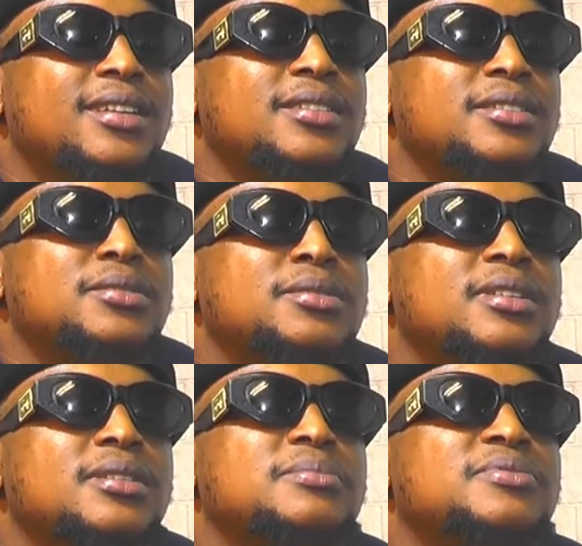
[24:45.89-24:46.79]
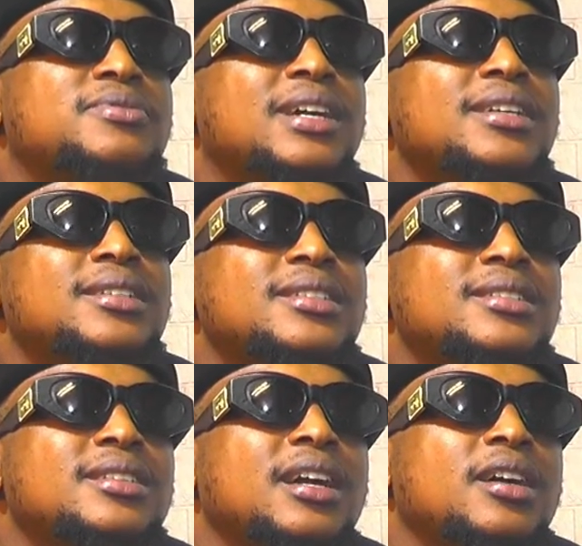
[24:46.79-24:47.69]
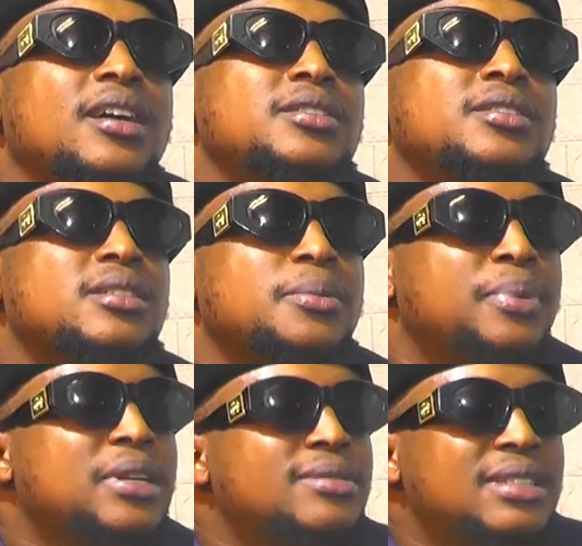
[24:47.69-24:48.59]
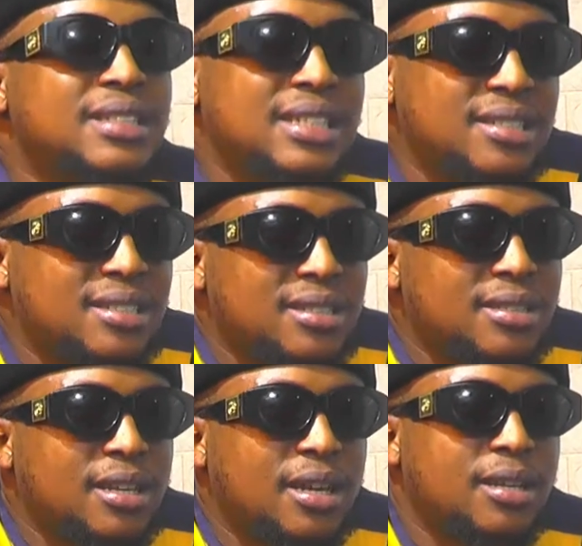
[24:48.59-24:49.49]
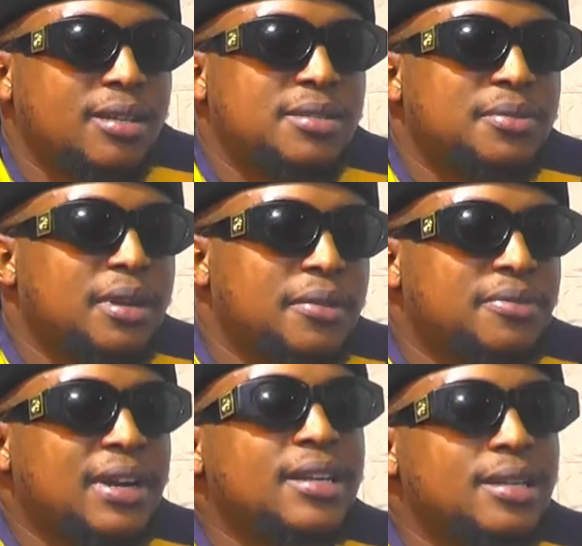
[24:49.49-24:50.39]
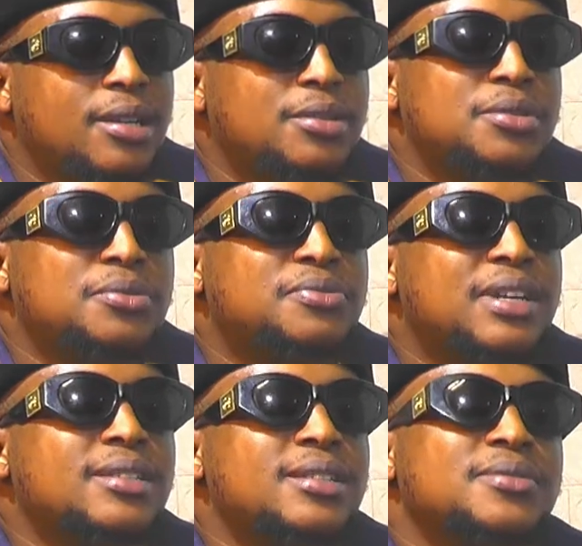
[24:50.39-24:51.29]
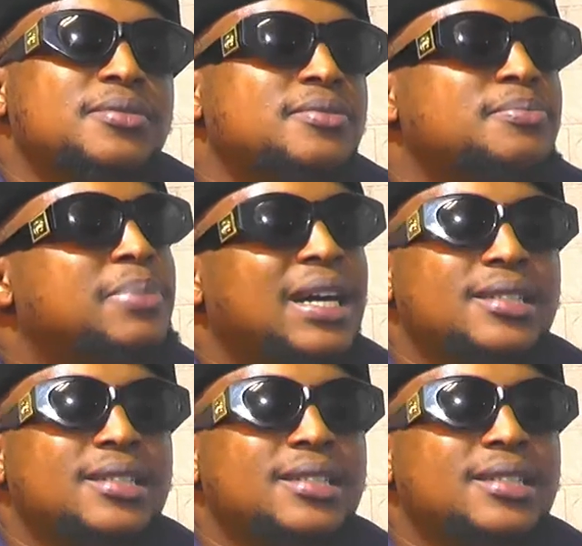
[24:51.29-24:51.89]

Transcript: you know, Fridays, it just depend on the days. Okay. Because Friday now, you know, Fridays parties.